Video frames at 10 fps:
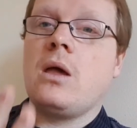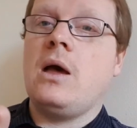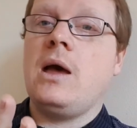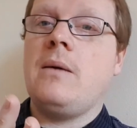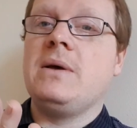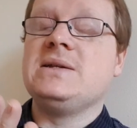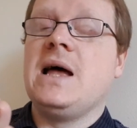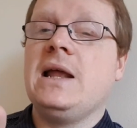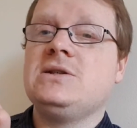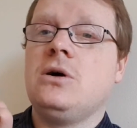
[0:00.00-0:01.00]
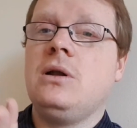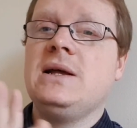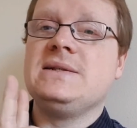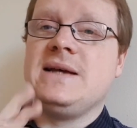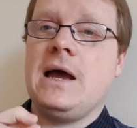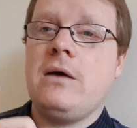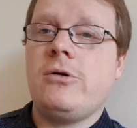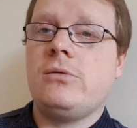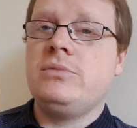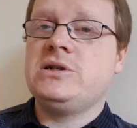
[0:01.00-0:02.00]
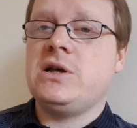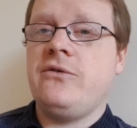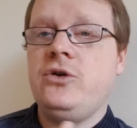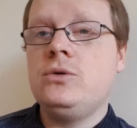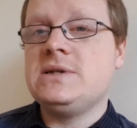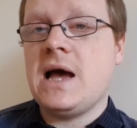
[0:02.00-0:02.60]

as I like to call it, tie them up. So if